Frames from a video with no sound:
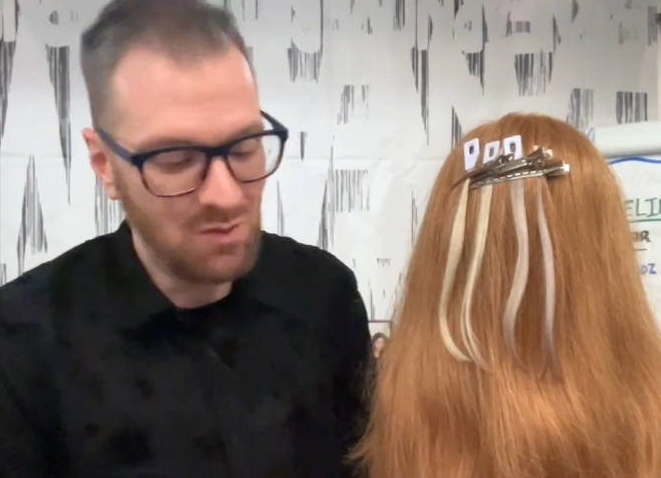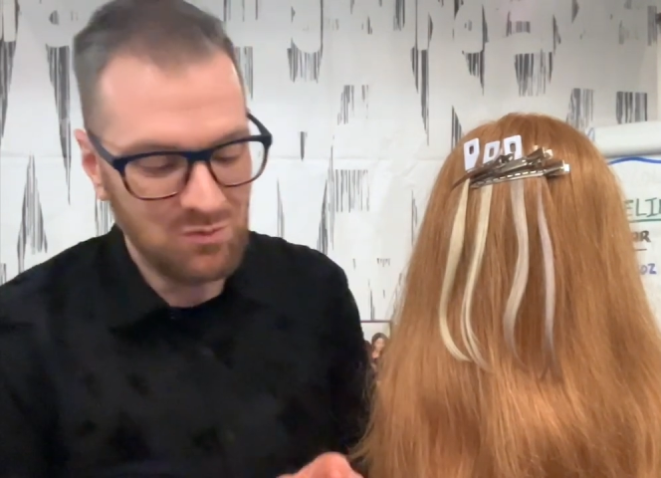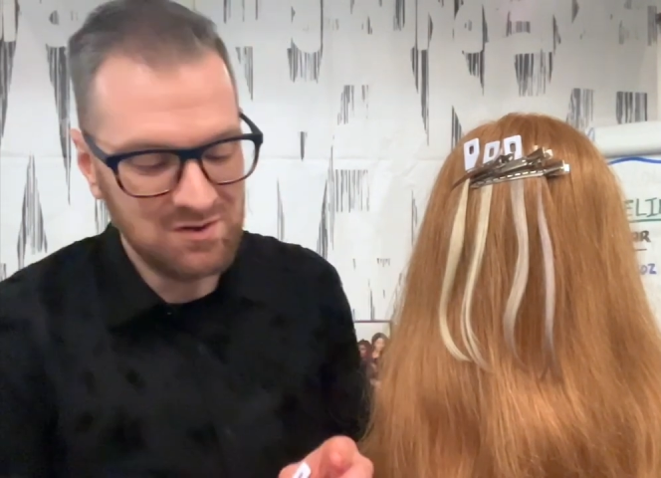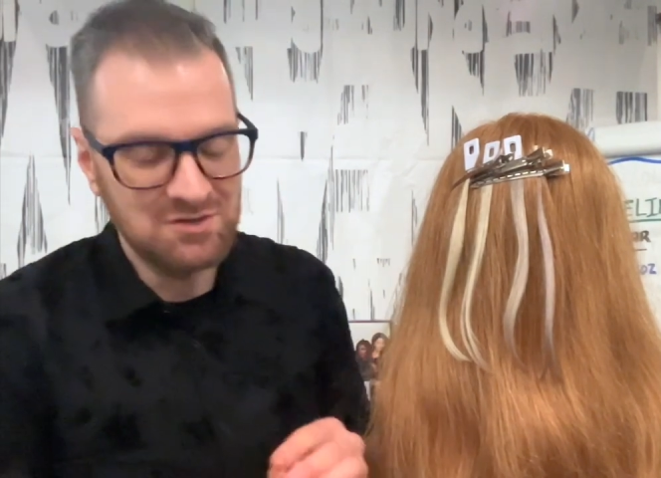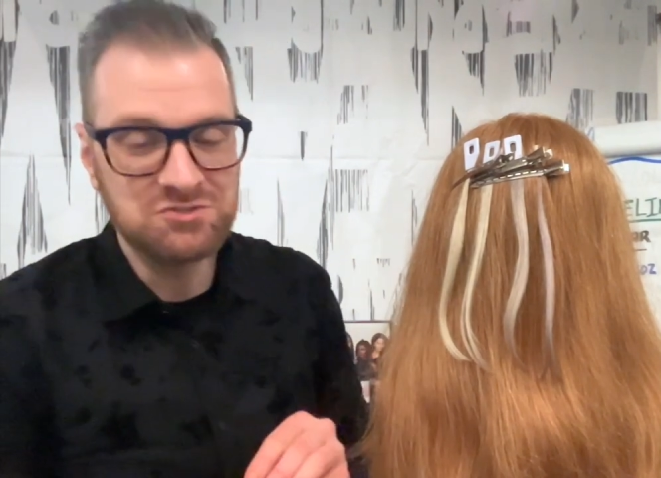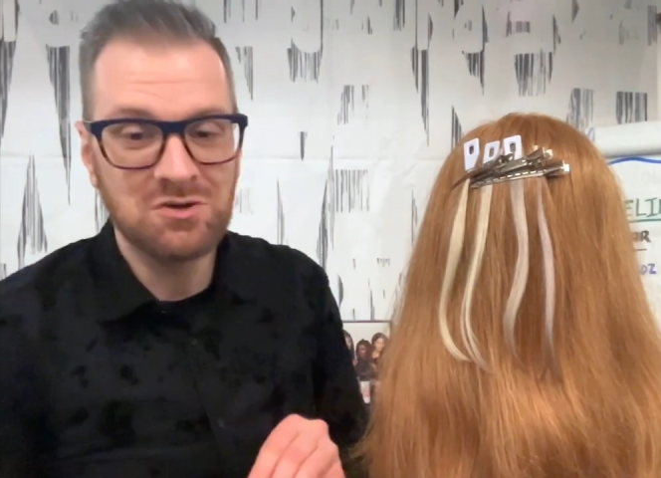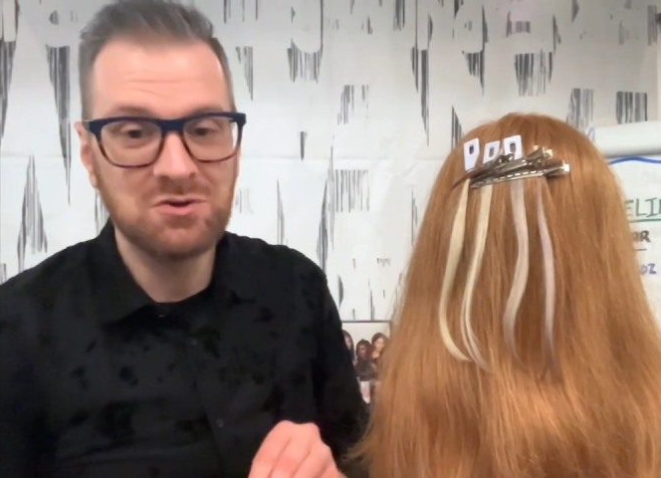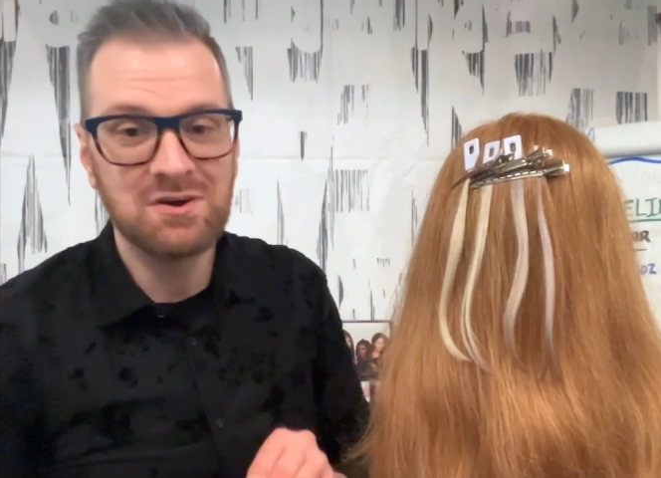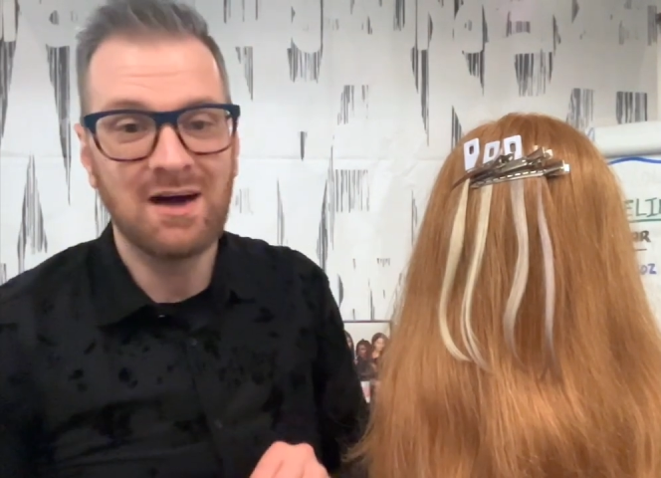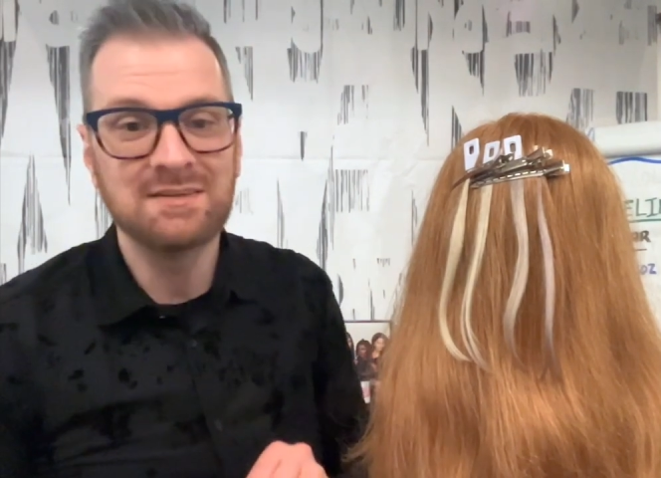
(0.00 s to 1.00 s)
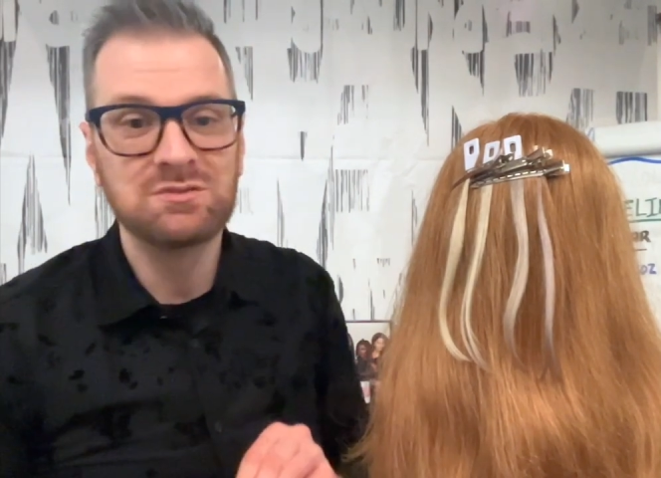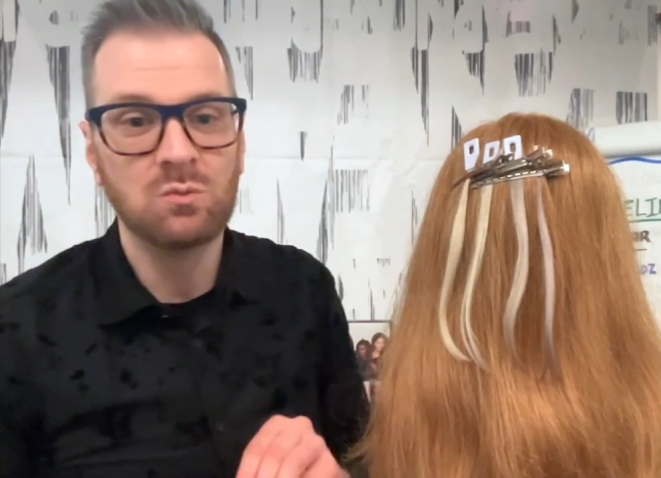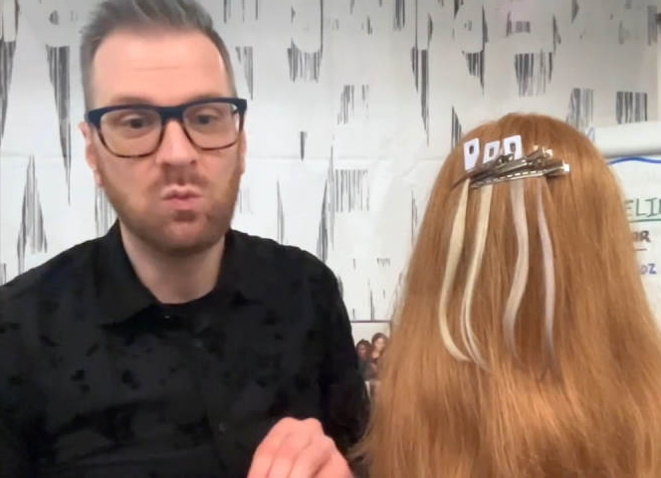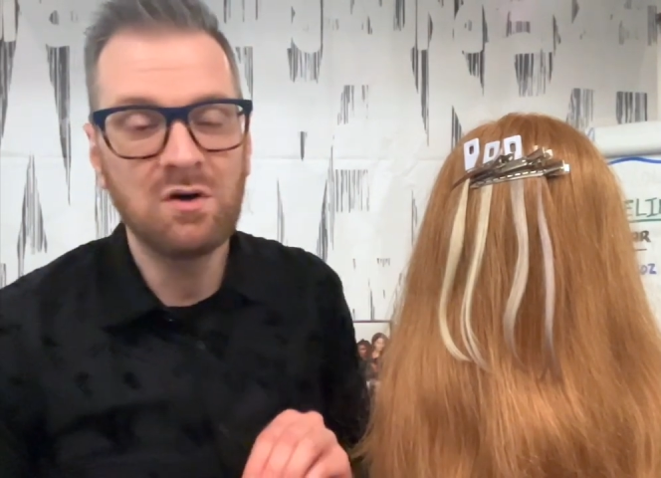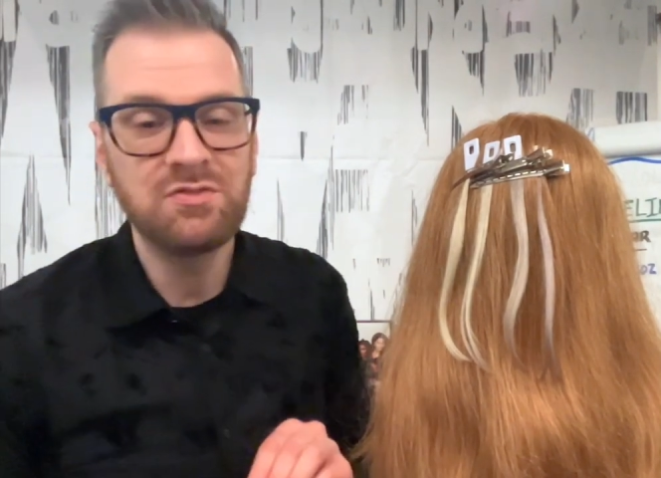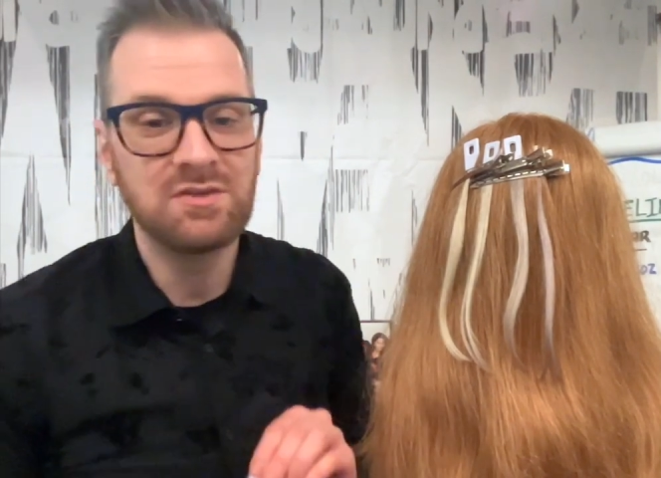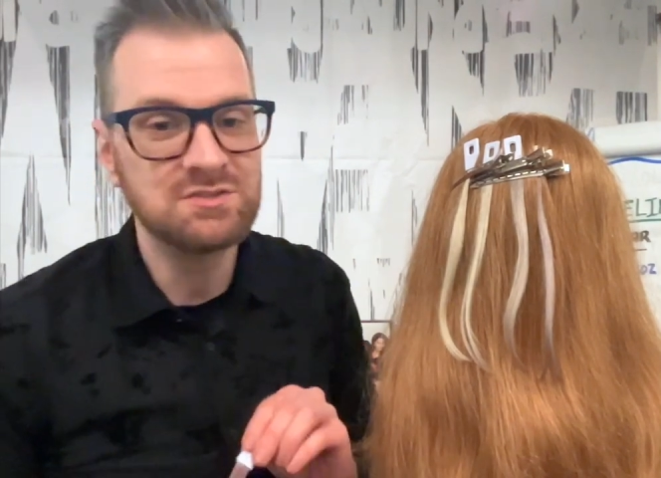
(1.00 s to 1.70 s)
I want to show you guys what